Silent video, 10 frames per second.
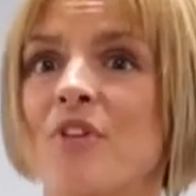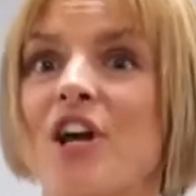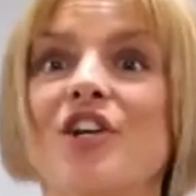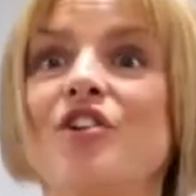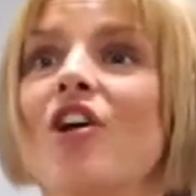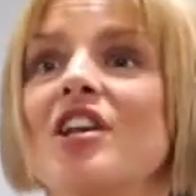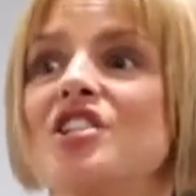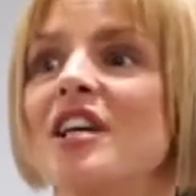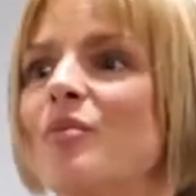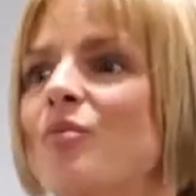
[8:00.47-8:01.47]
acknowledge
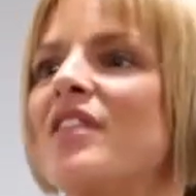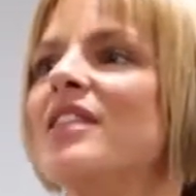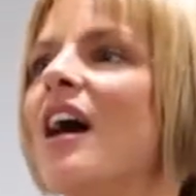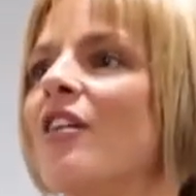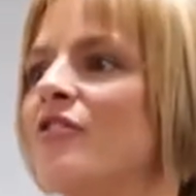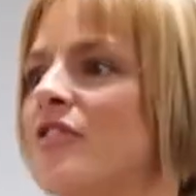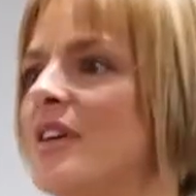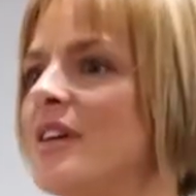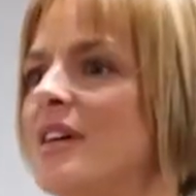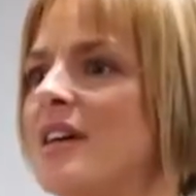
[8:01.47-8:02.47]
it with love
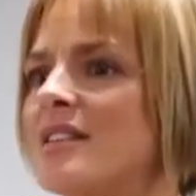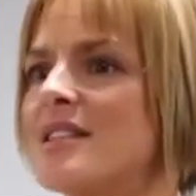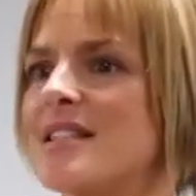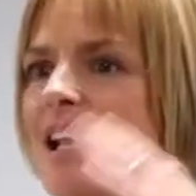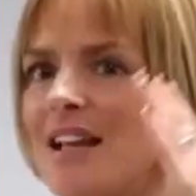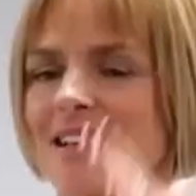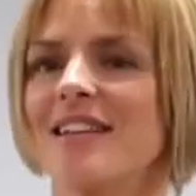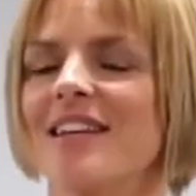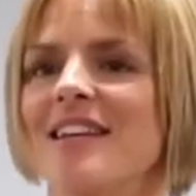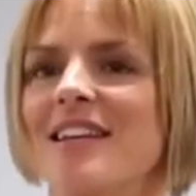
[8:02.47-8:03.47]
and to say,
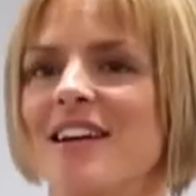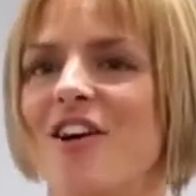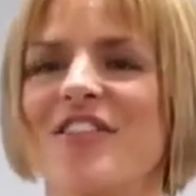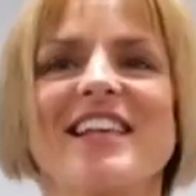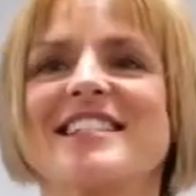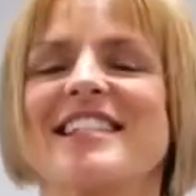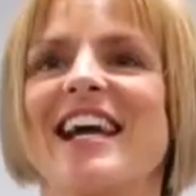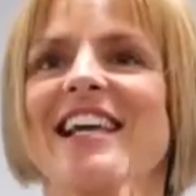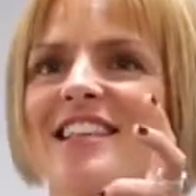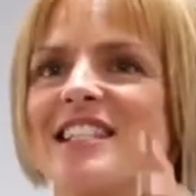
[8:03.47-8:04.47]
on this
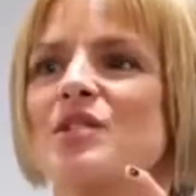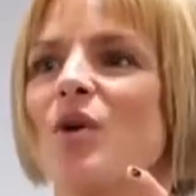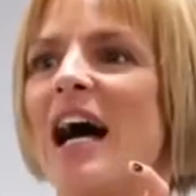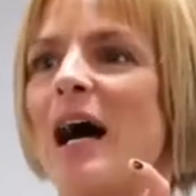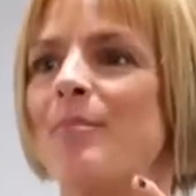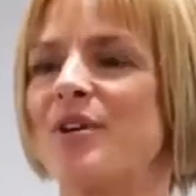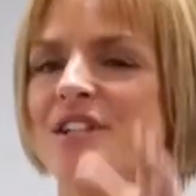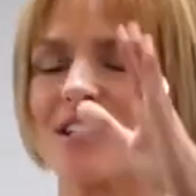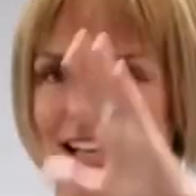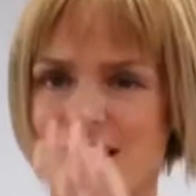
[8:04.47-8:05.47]
day, this is what
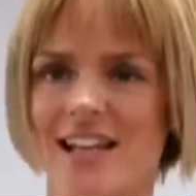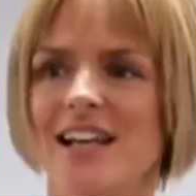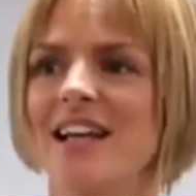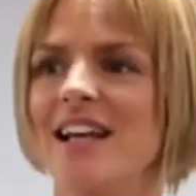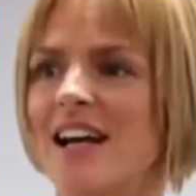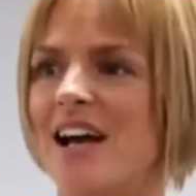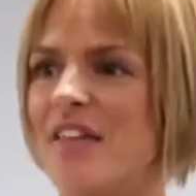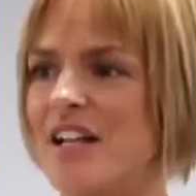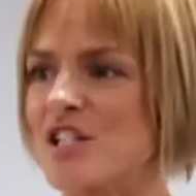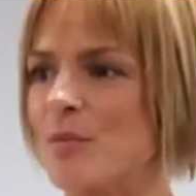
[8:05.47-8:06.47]
happened, and
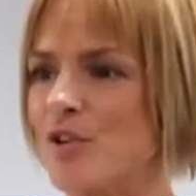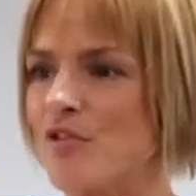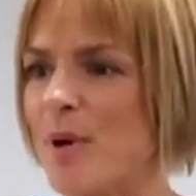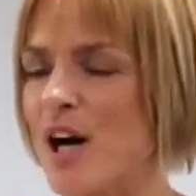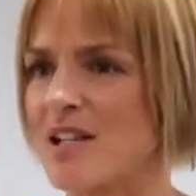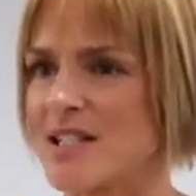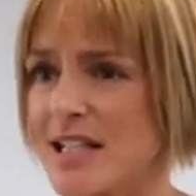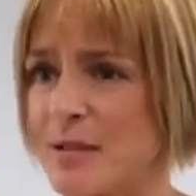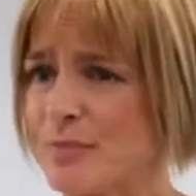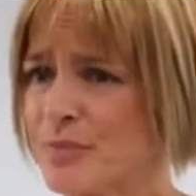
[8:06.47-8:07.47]
then to move past
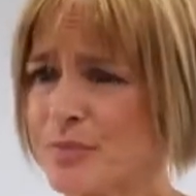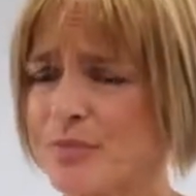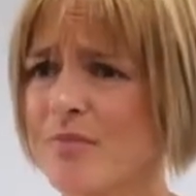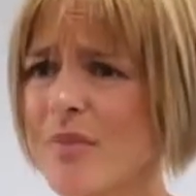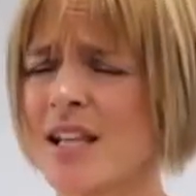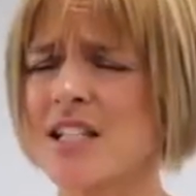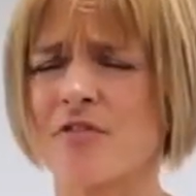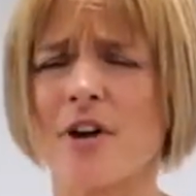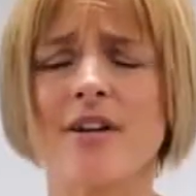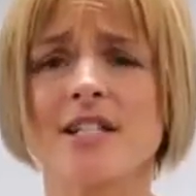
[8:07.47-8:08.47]
it. It's
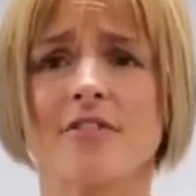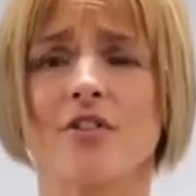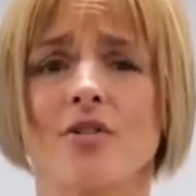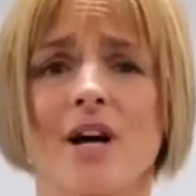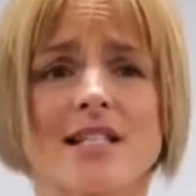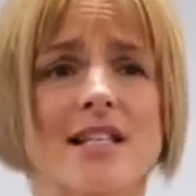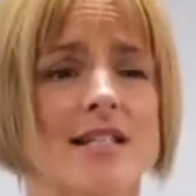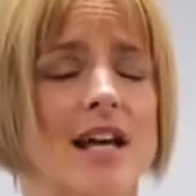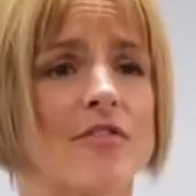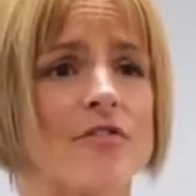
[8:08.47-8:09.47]
very difficult, as I
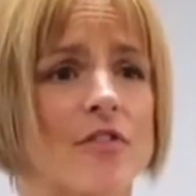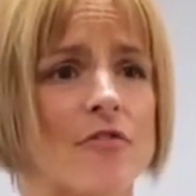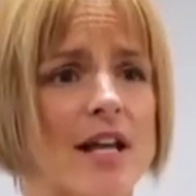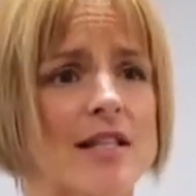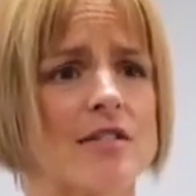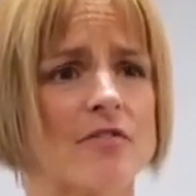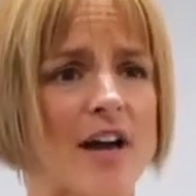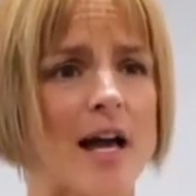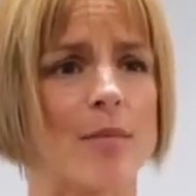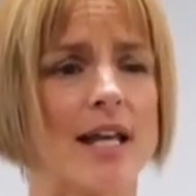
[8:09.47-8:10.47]
said, for friends and
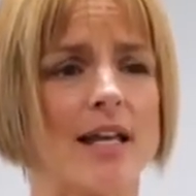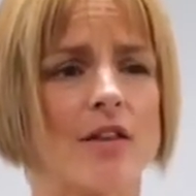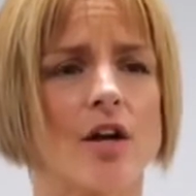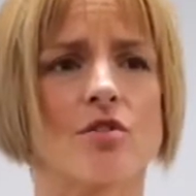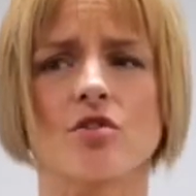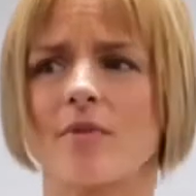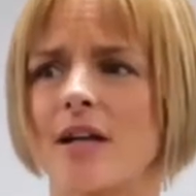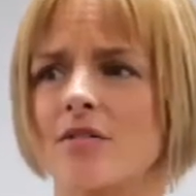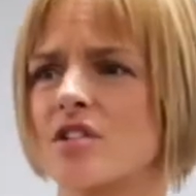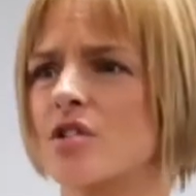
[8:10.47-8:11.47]
family and those
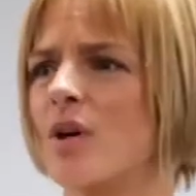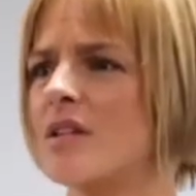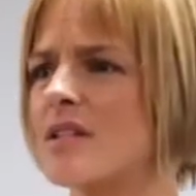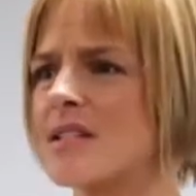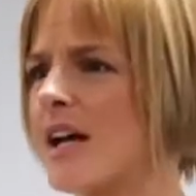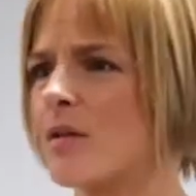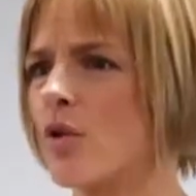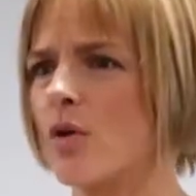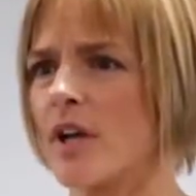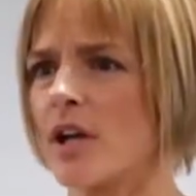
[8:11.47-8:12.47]
around us to understand
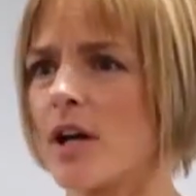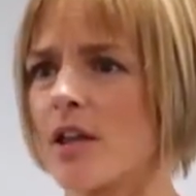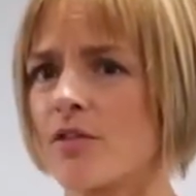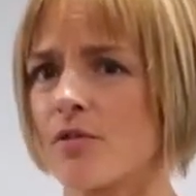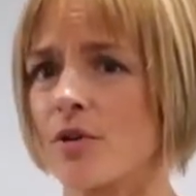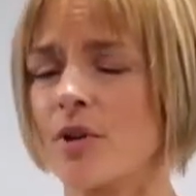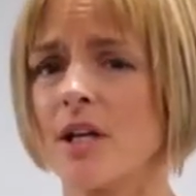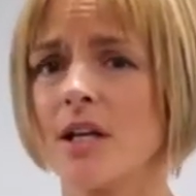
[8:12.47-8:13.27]
what we're going through.